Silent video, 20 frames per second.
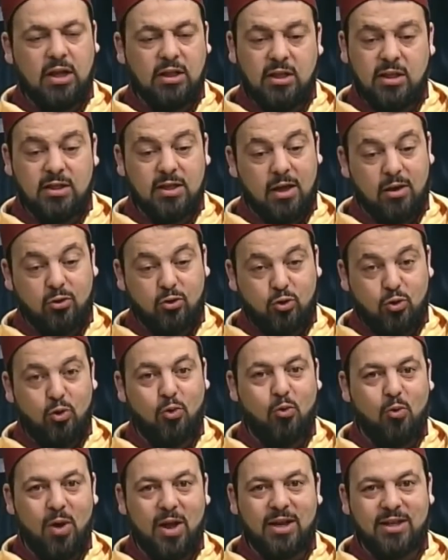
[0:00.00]
And these are two
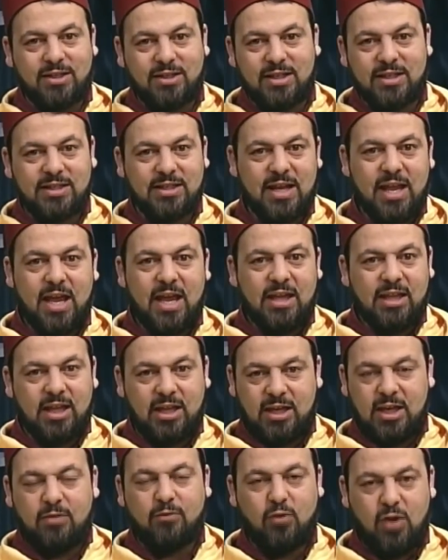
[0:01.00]
qualities
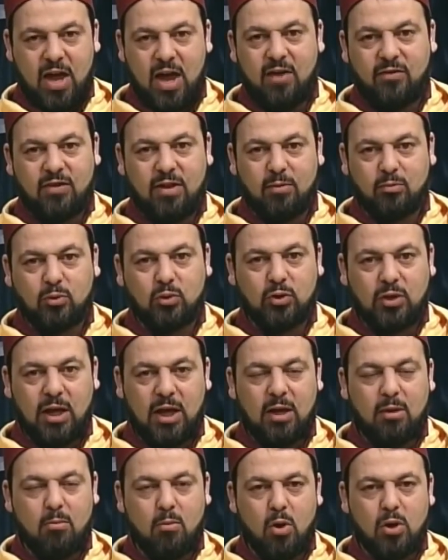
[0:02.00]
that if we have them
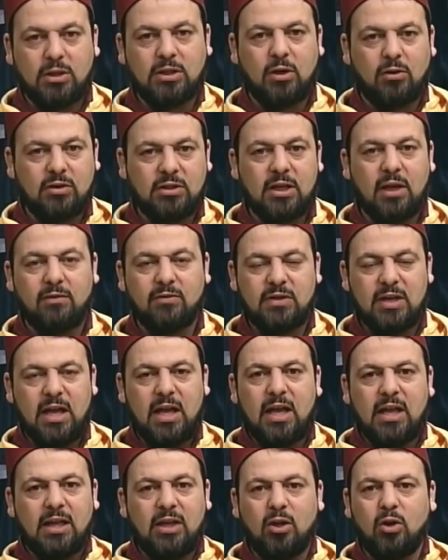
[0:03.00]
today amongst ourselves,
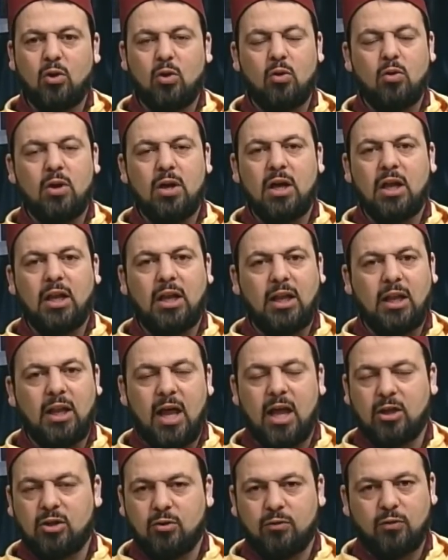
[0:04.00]
you know, a
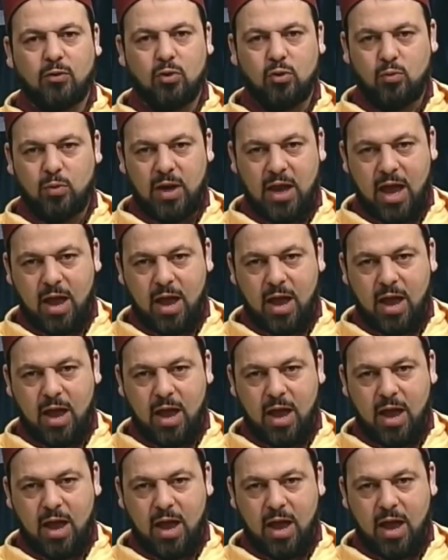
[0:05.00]
lot of good will